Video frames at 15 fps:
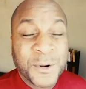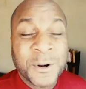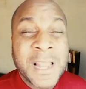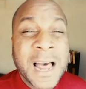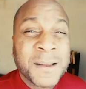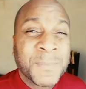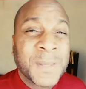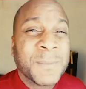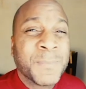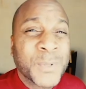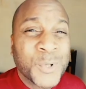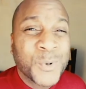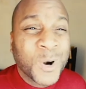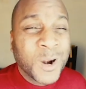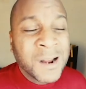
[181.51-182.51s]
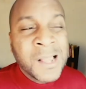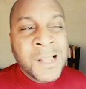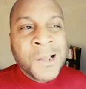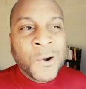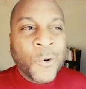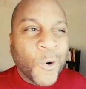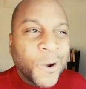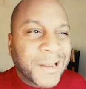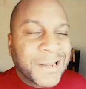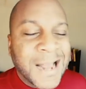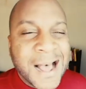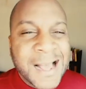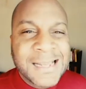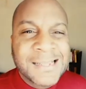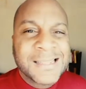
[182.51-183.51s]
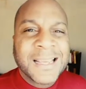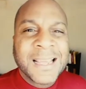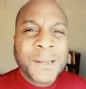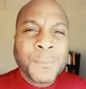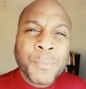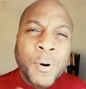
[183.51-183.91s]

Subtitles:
there are a lot of people who are organizing and